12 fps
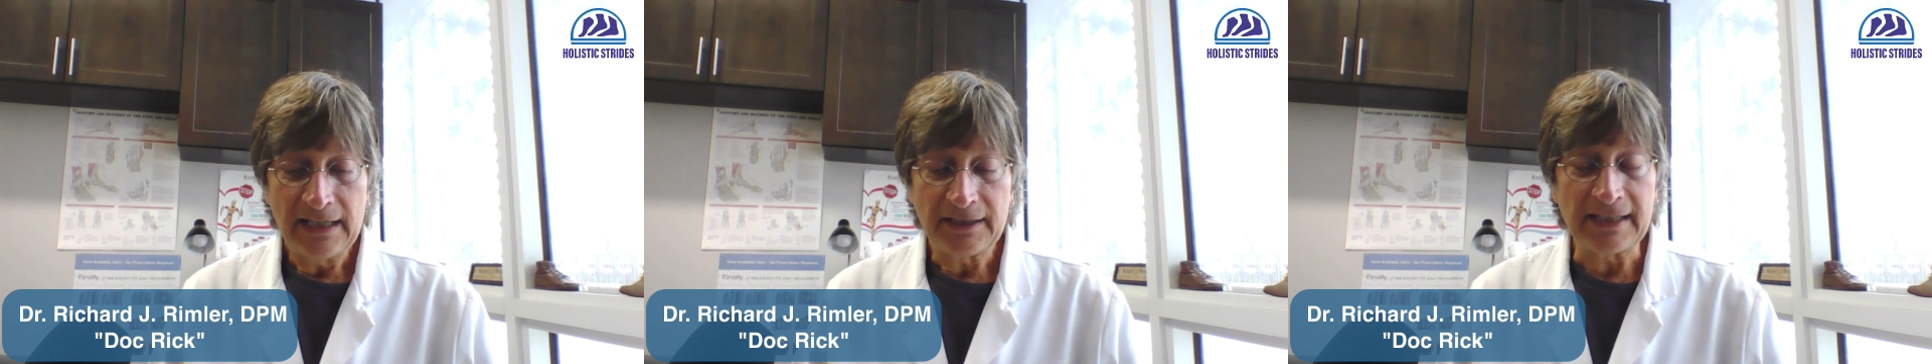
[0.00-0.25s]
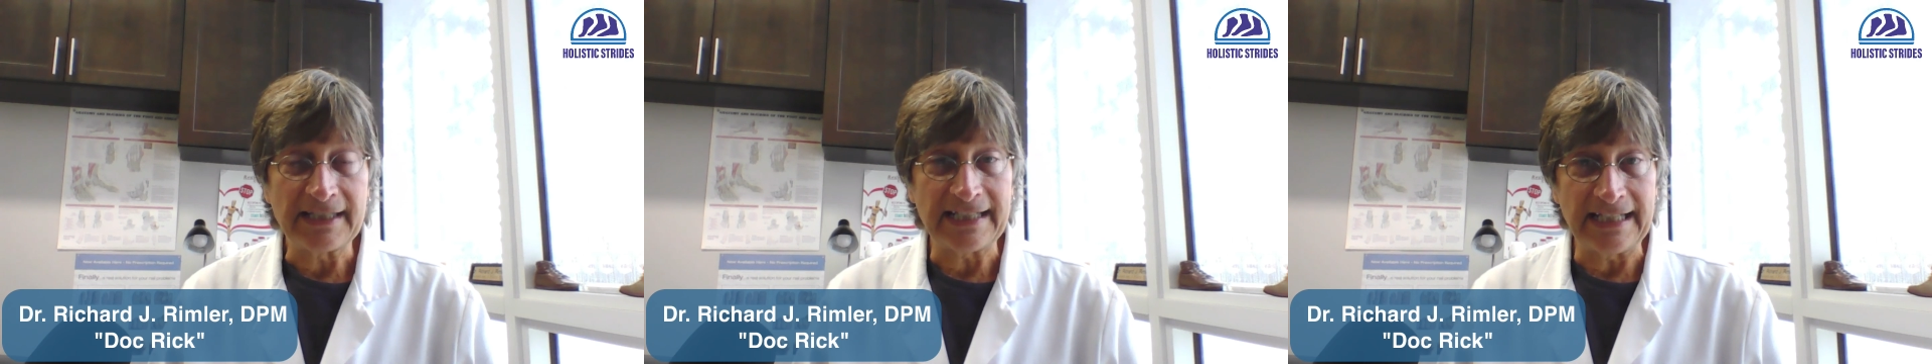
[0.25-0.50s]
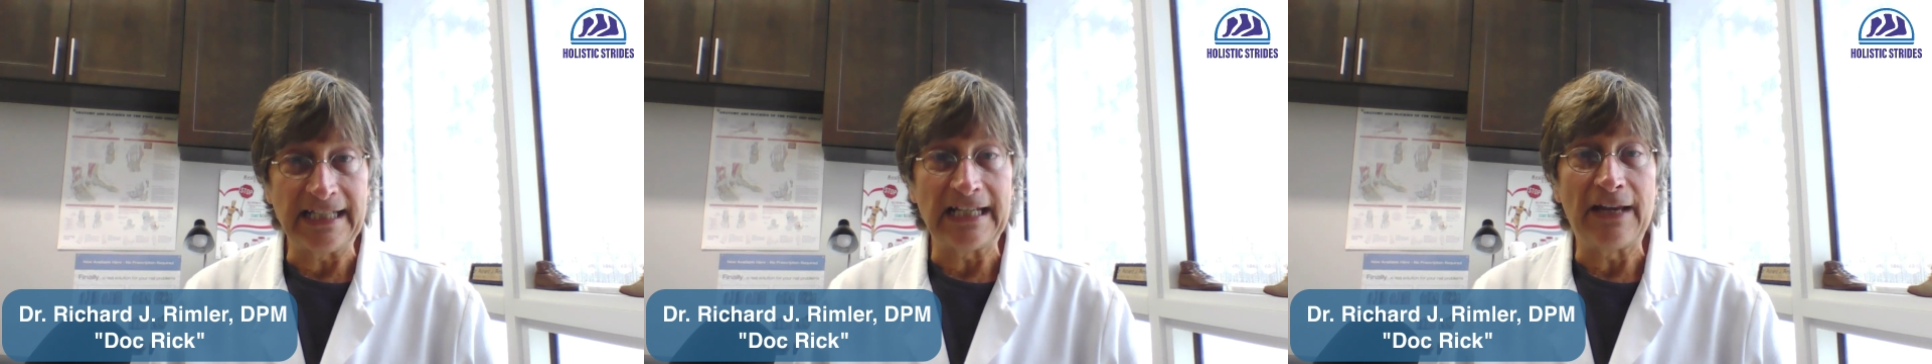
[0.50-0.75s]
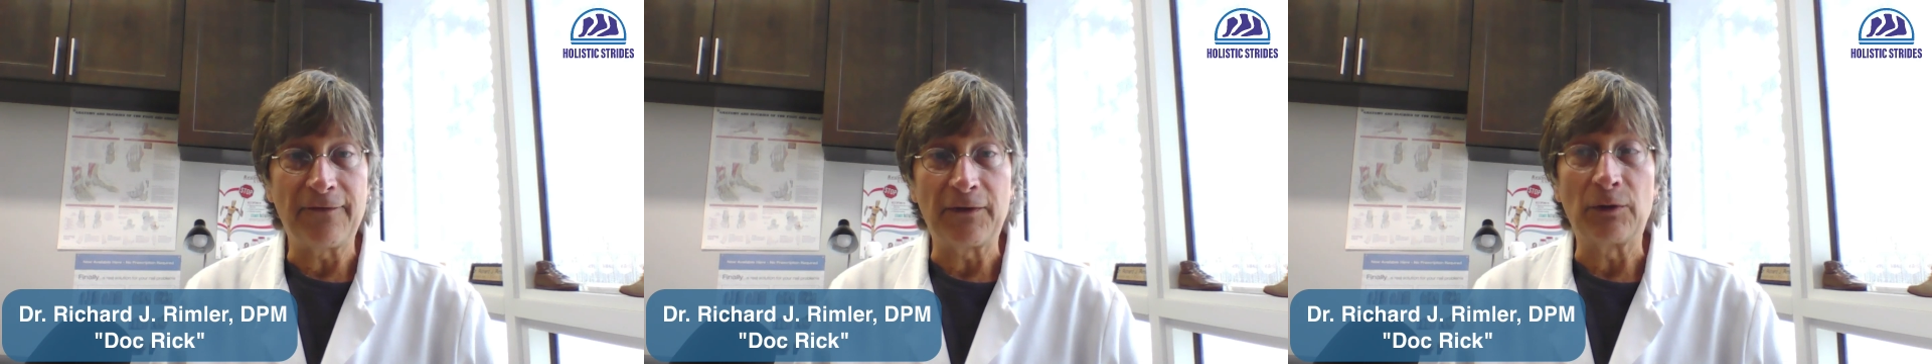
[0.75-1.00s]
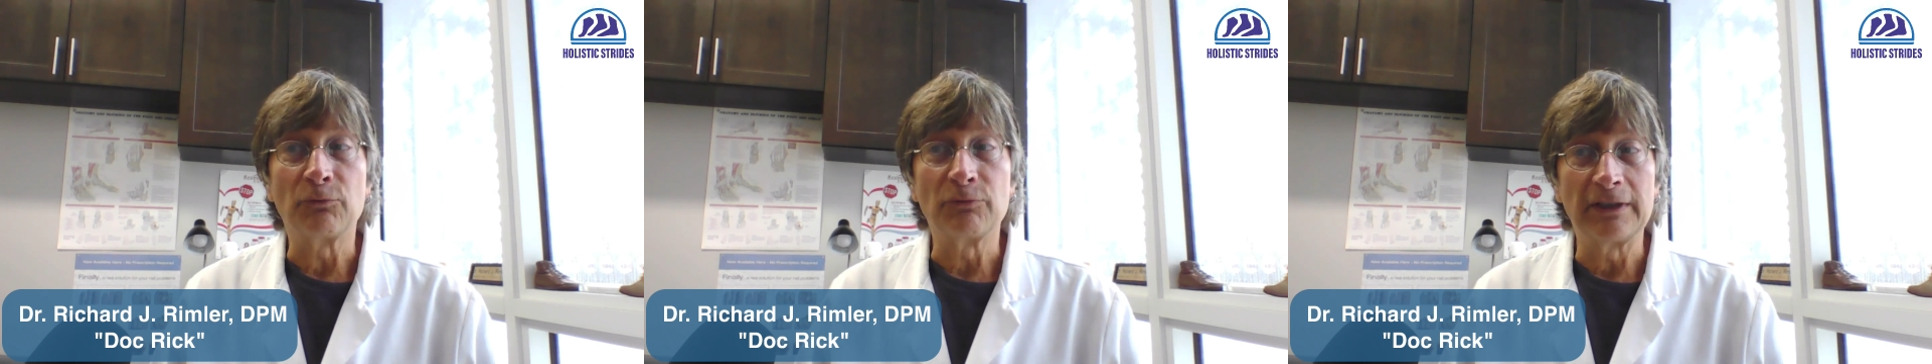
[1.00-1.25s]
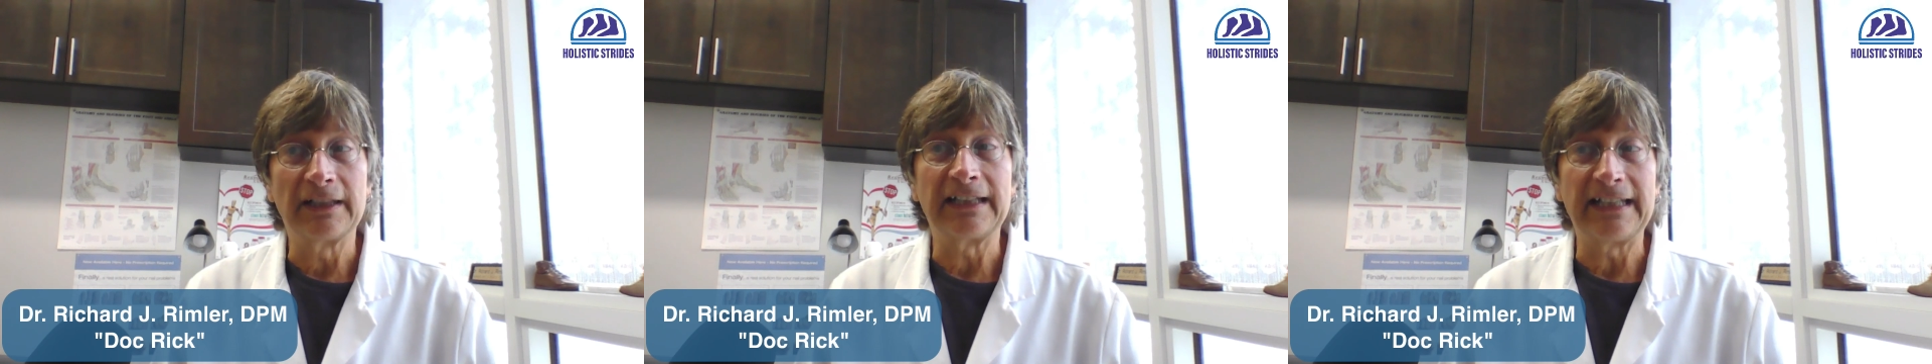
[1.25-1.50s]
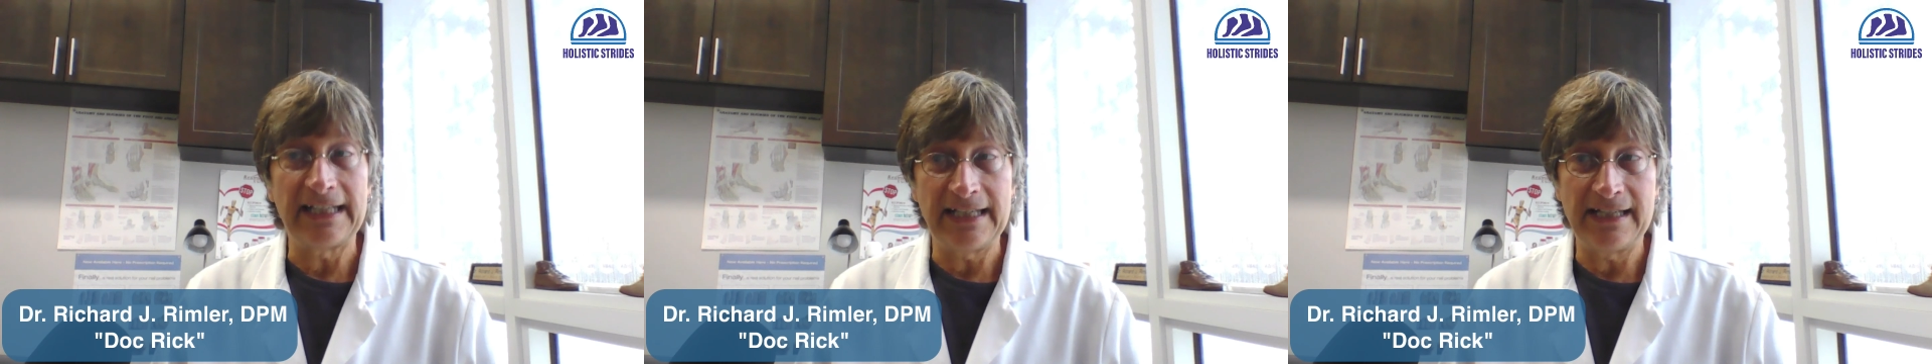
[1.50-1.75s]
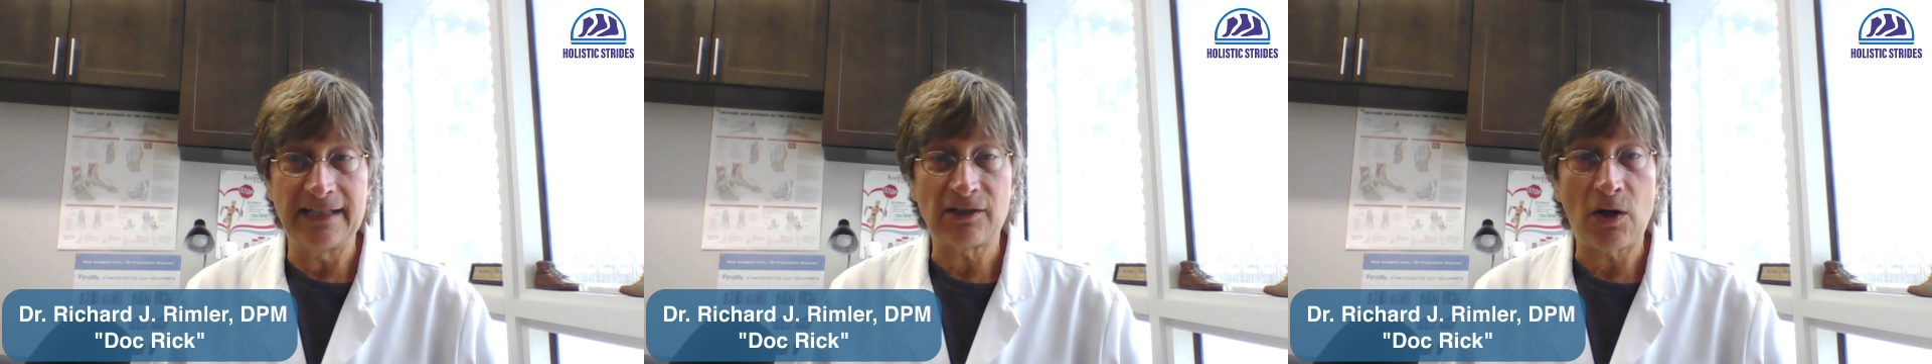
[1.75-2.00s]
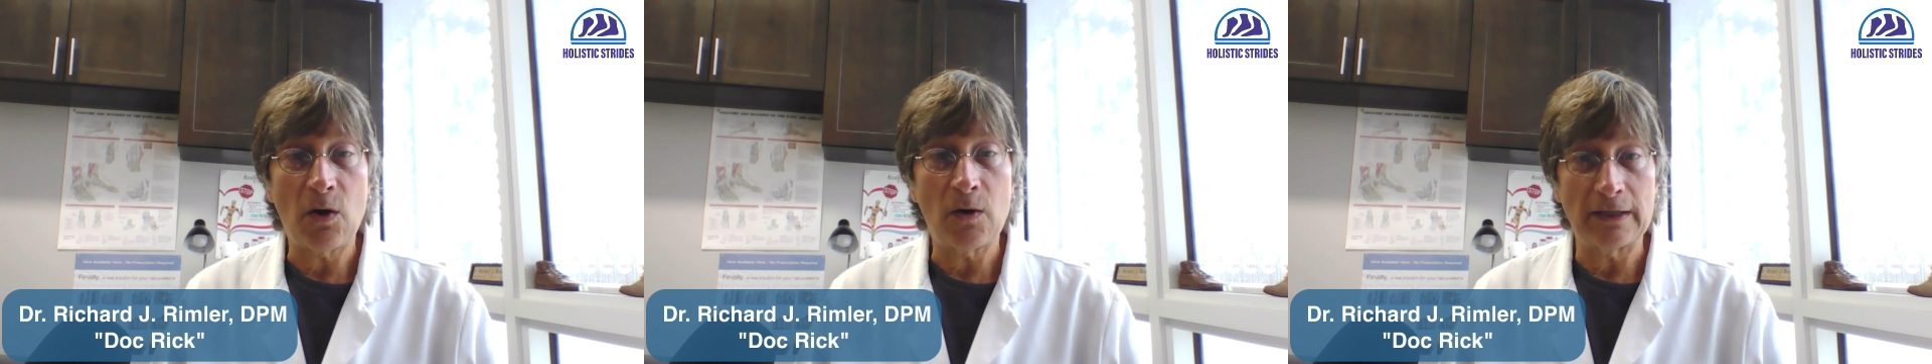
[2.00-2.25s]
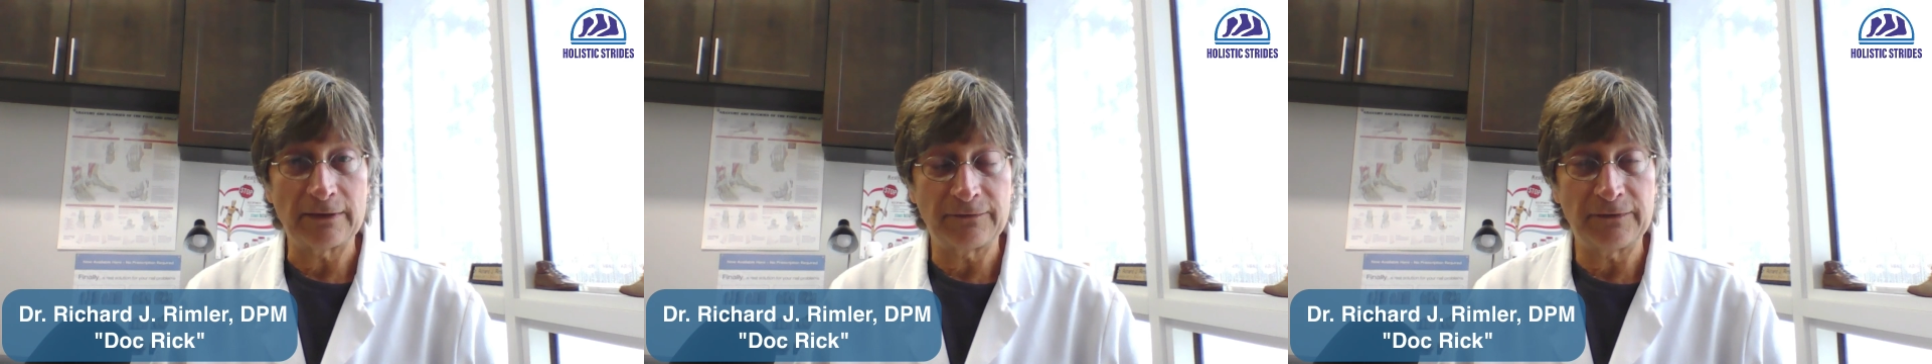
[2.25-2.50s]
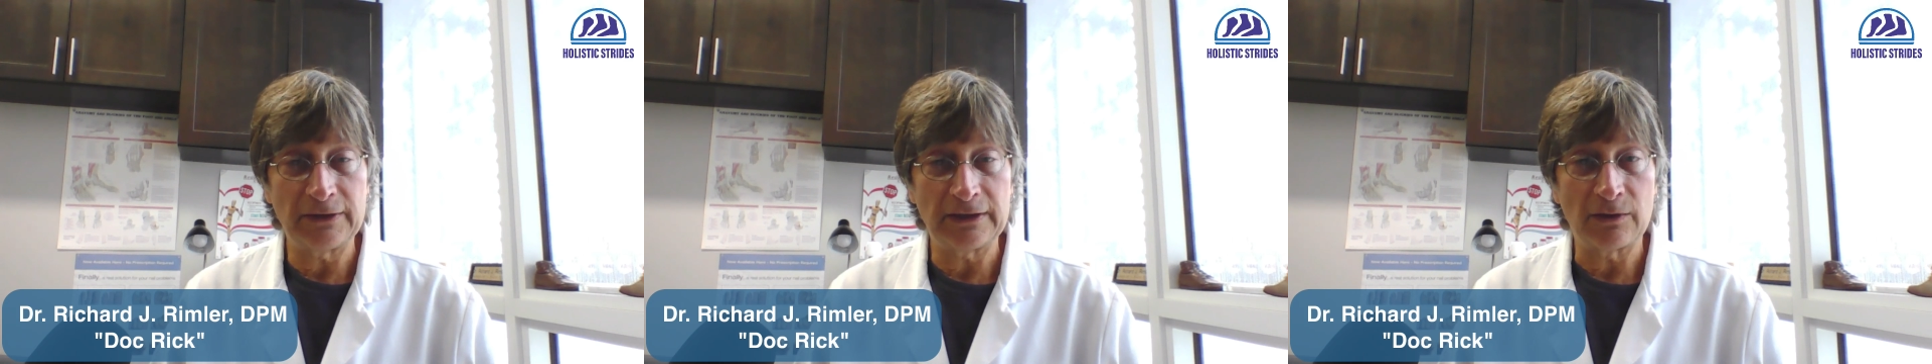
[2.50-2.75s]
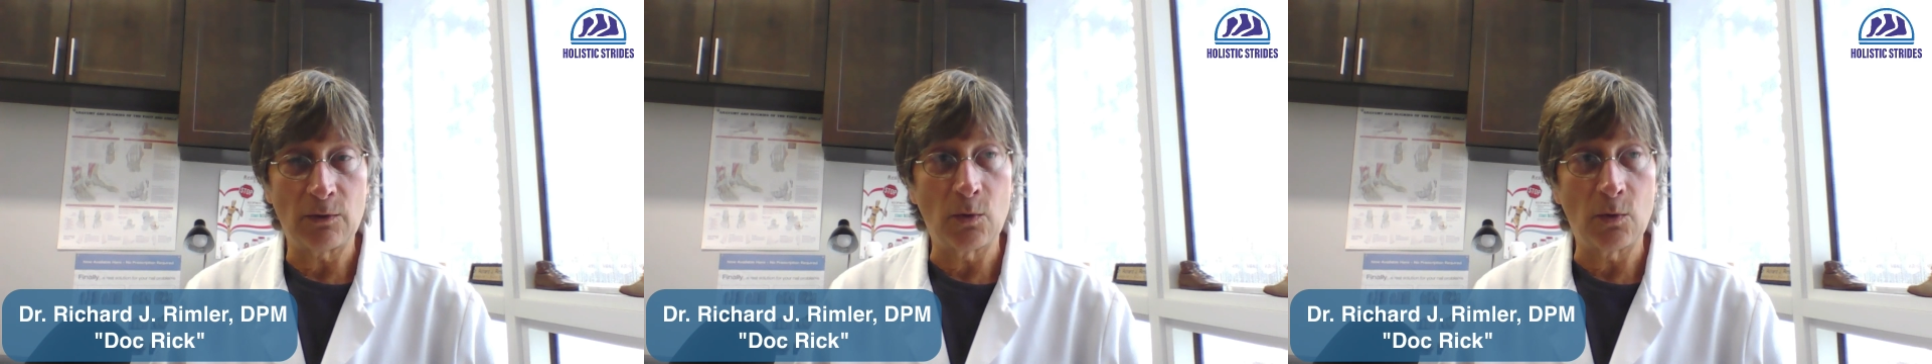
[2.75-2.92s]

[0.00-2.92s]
to see if it really is a hard foot